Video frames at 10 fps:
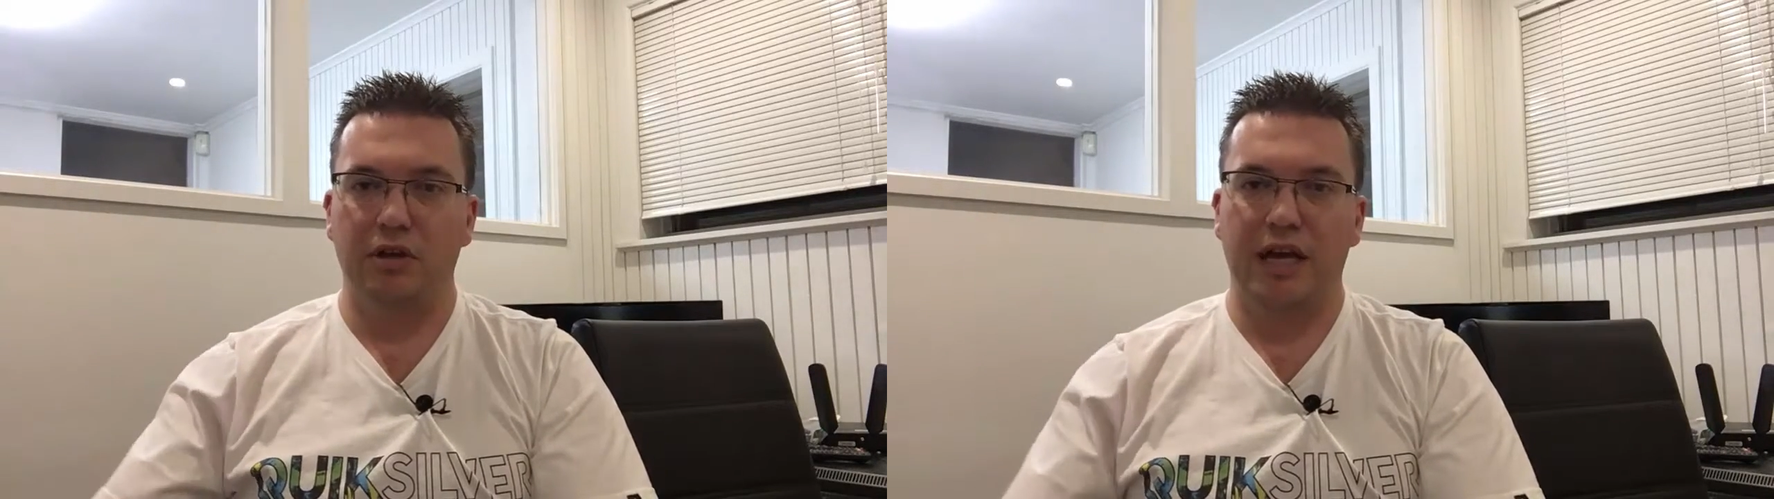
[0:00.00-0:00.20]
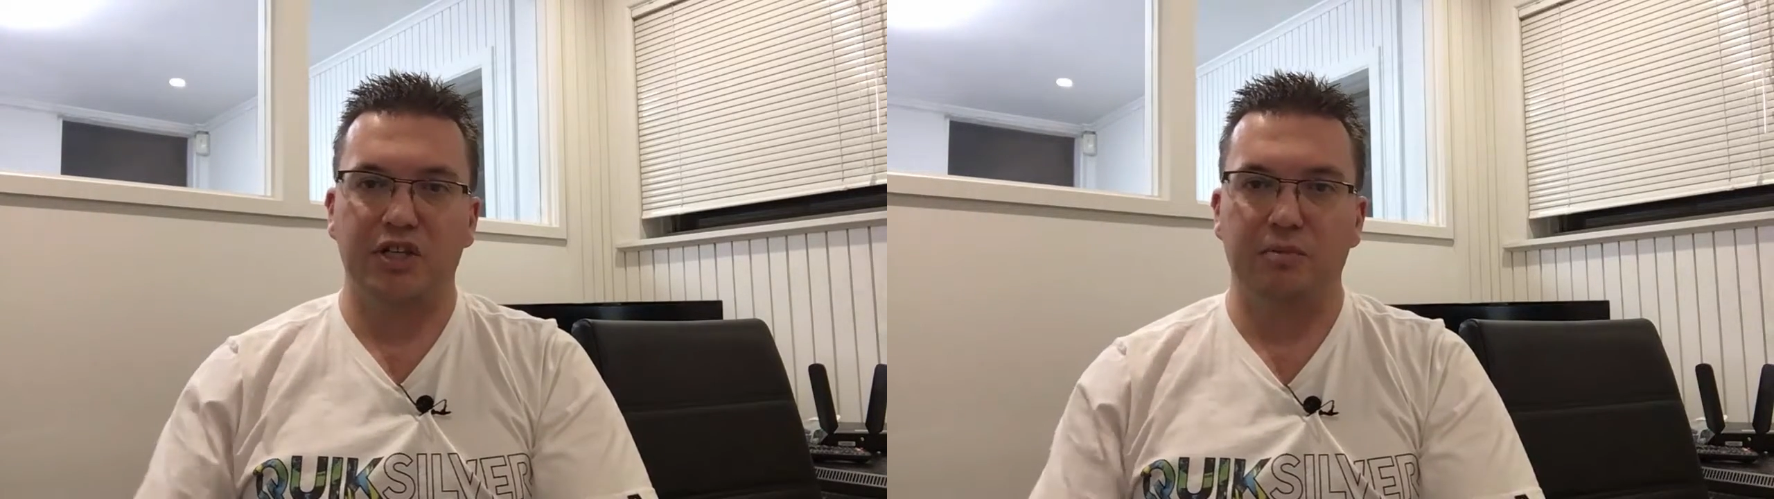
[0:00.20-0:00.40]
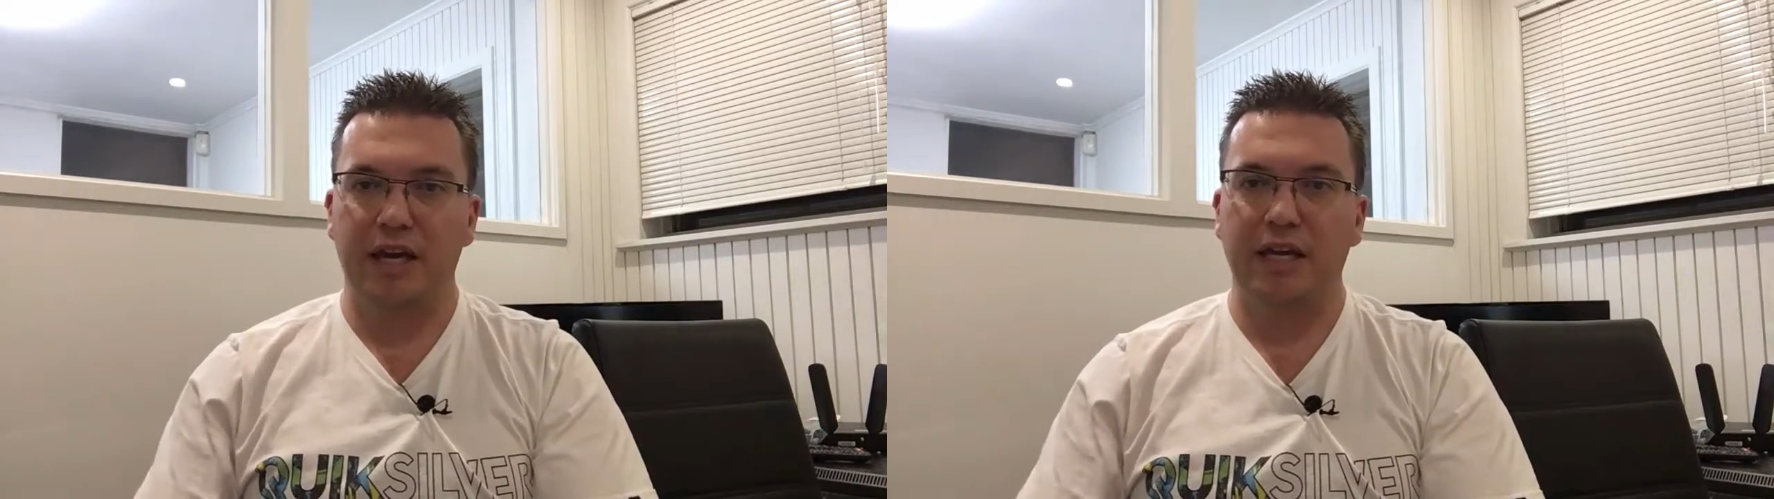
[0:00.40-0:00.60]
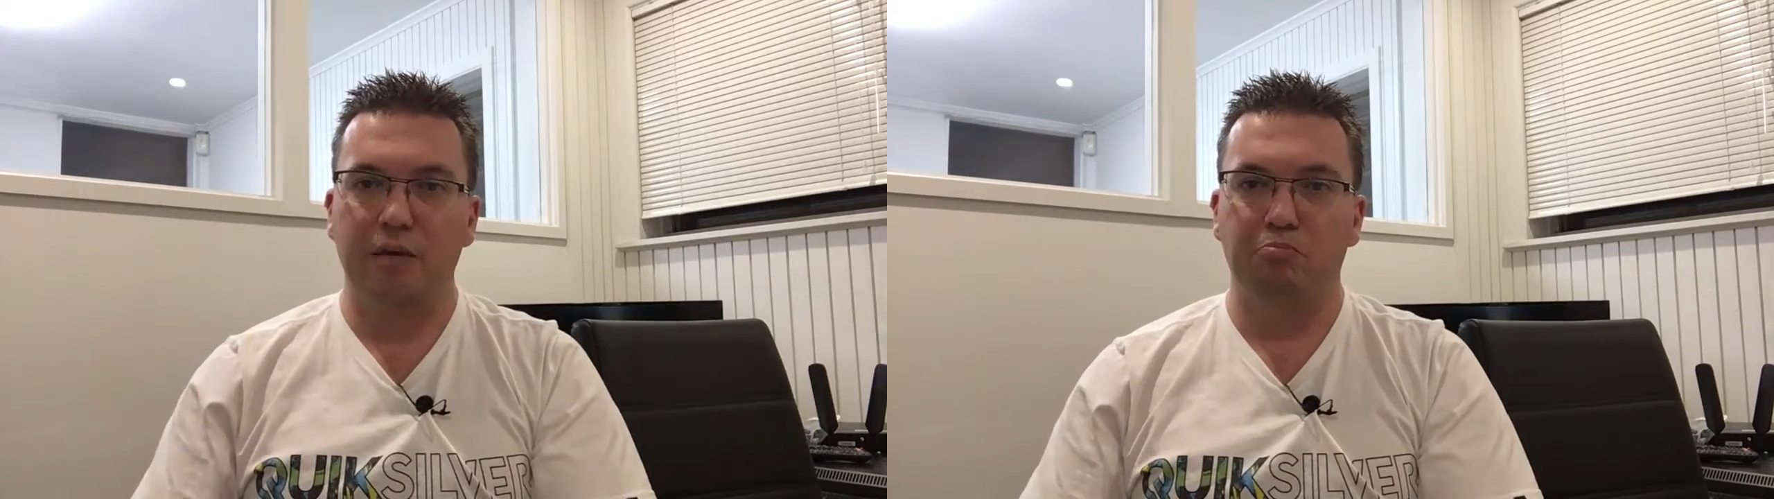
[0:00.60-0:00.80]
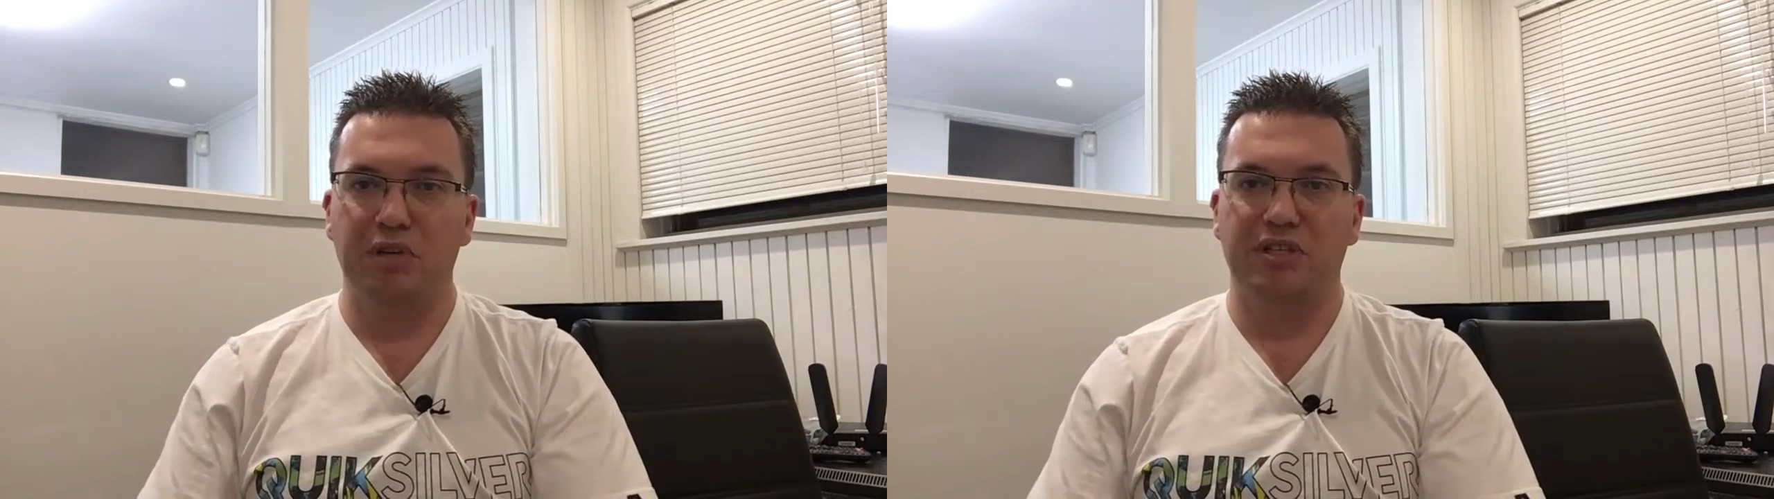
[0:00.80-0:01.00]
and actually making
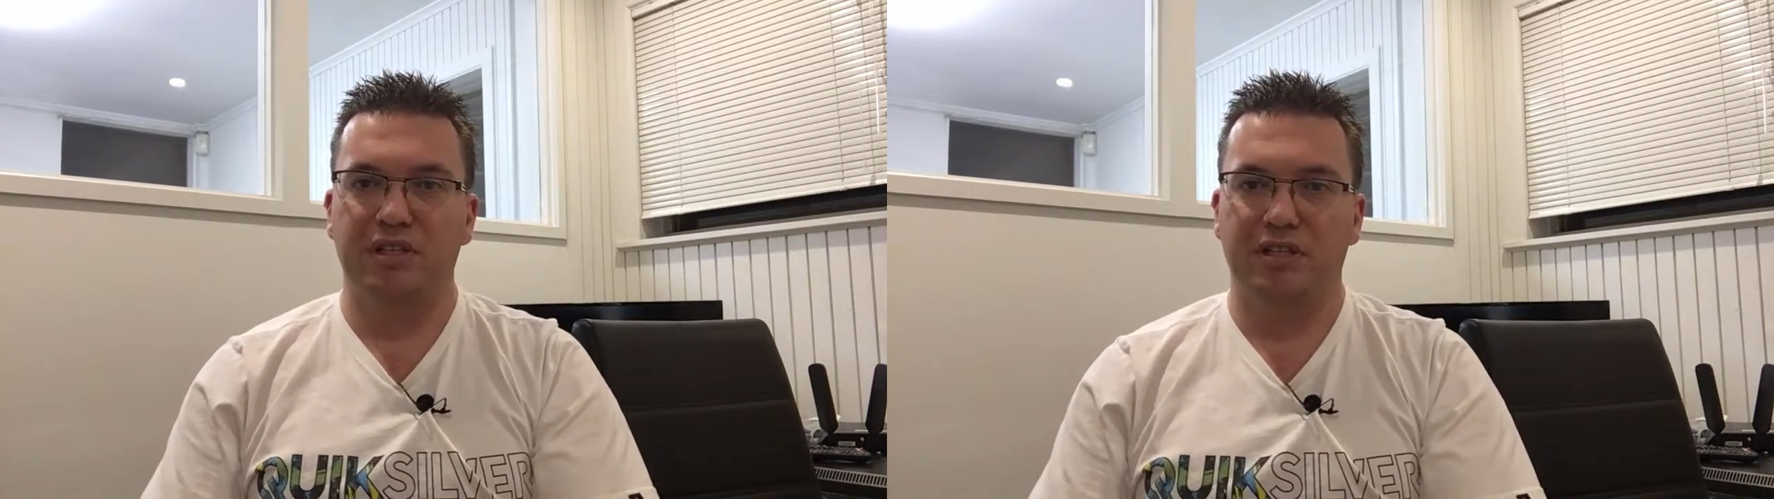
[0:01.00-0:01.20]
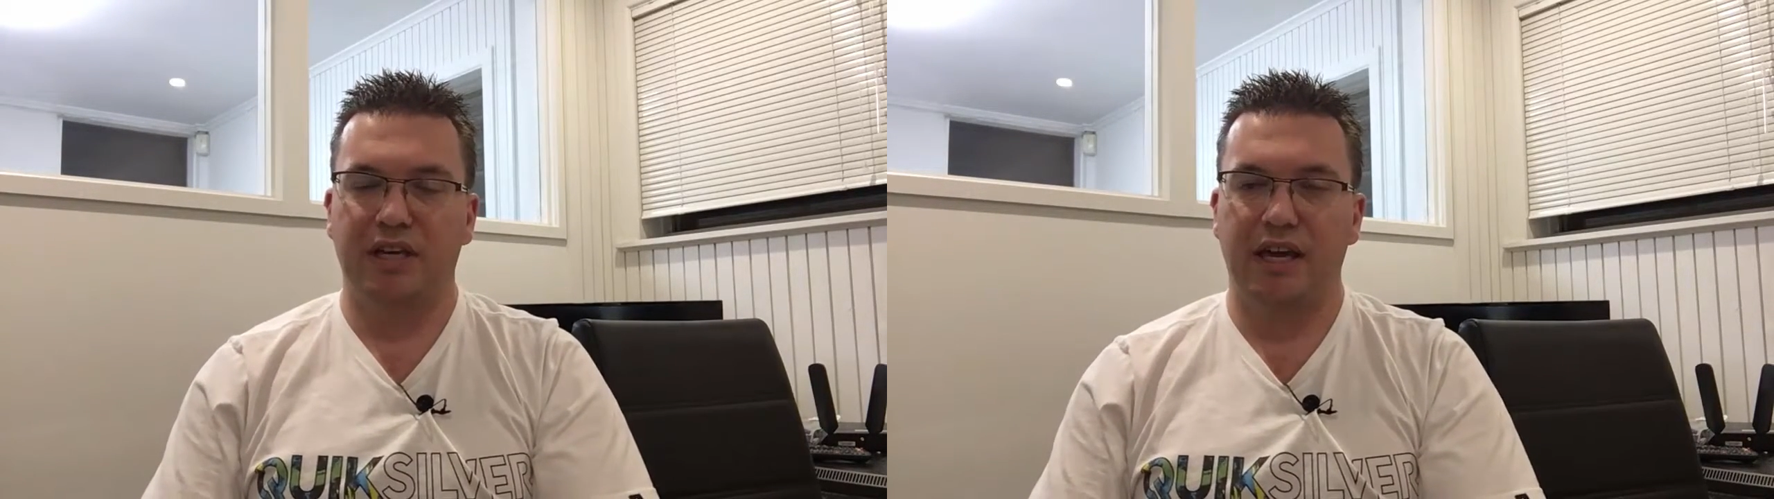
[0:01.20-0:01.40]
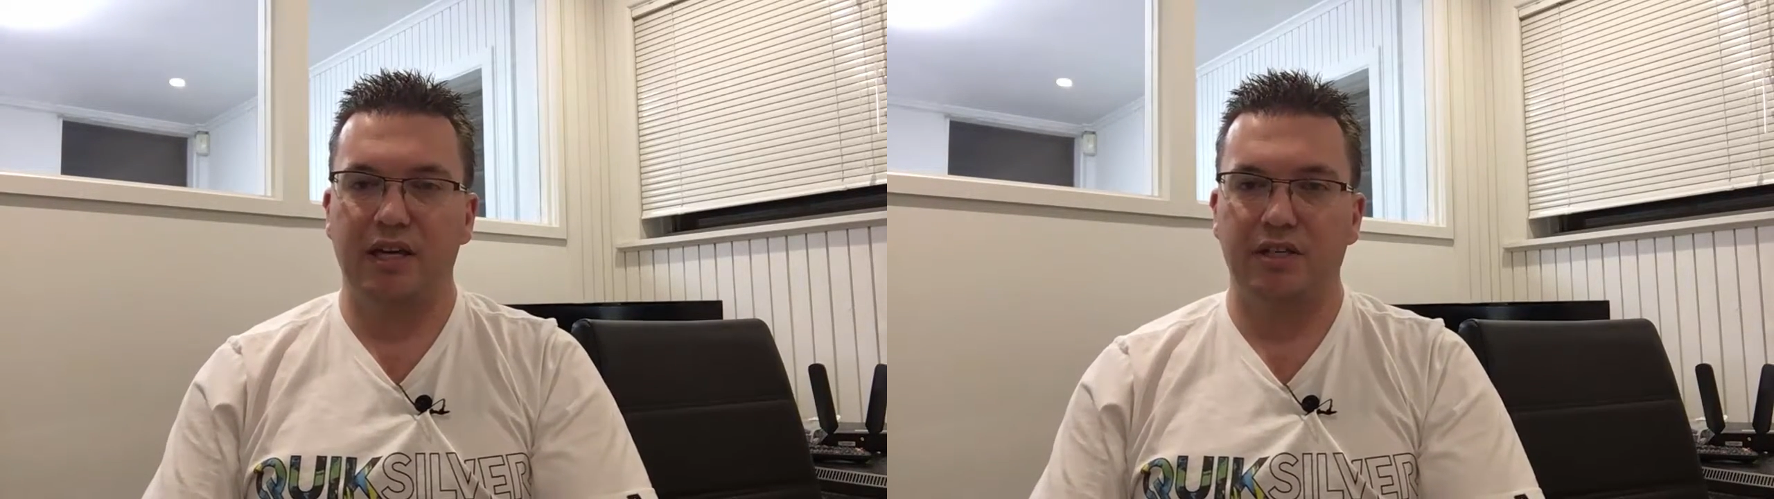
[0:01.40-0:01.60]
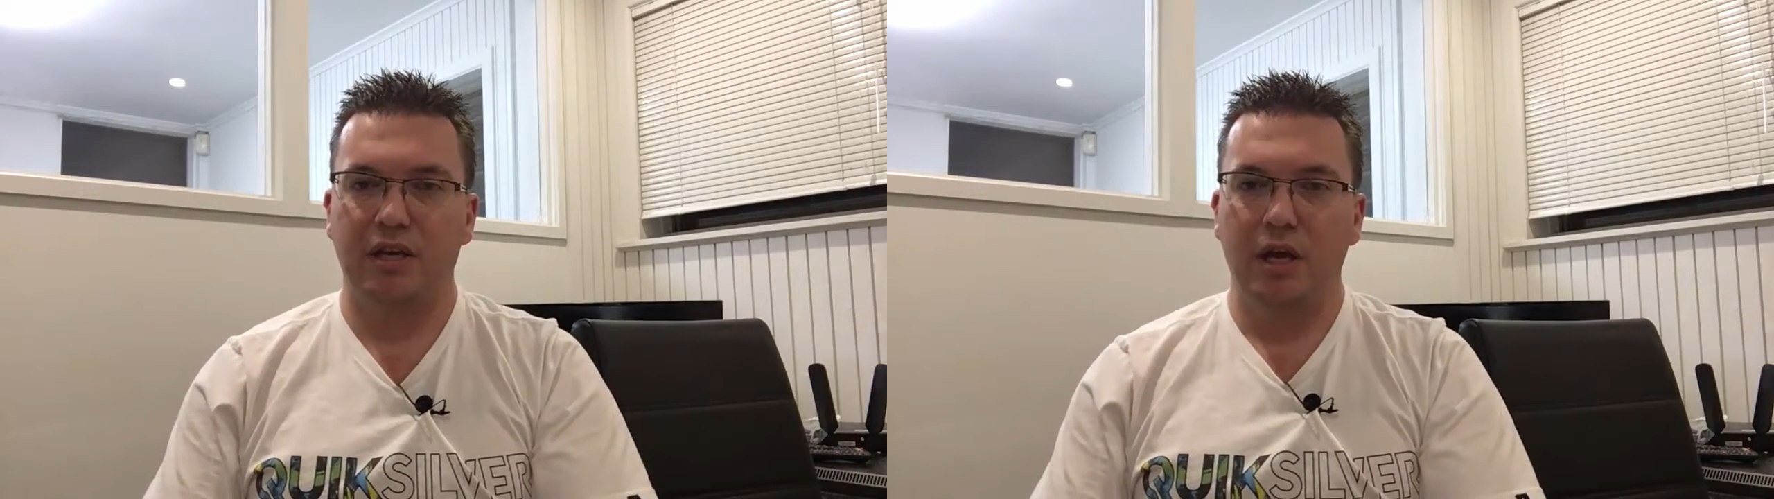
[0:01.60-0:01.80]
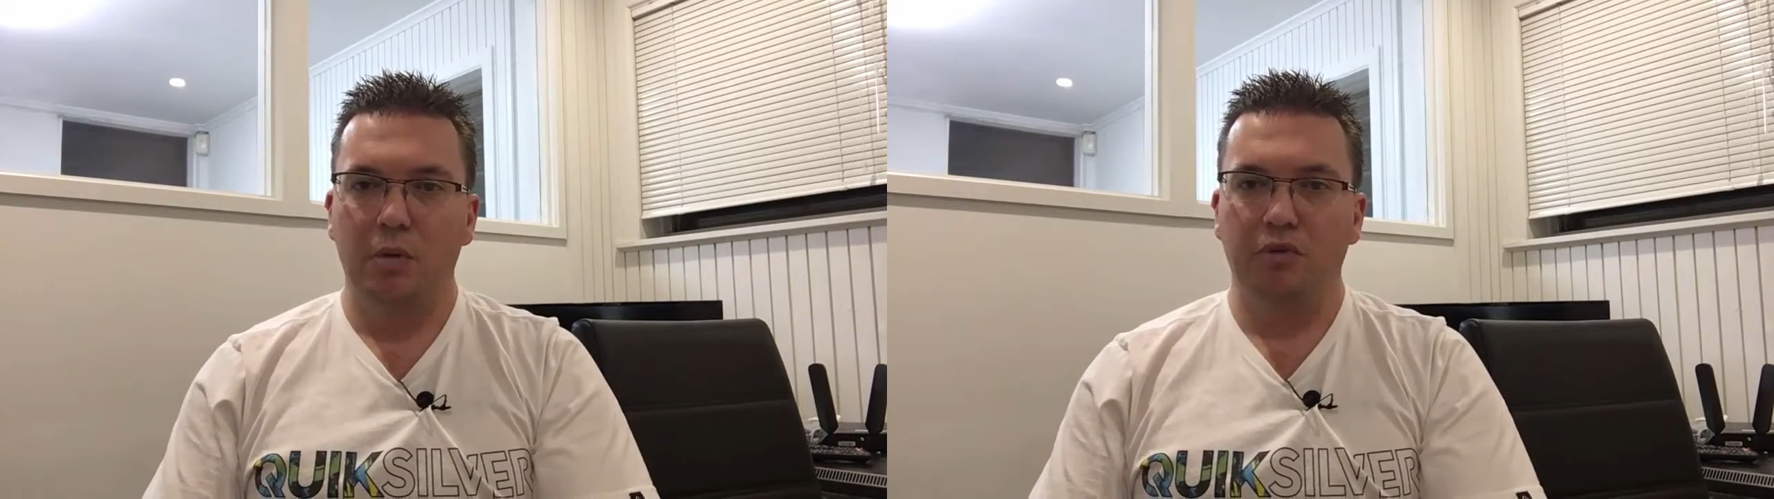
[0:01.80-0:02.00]
a business case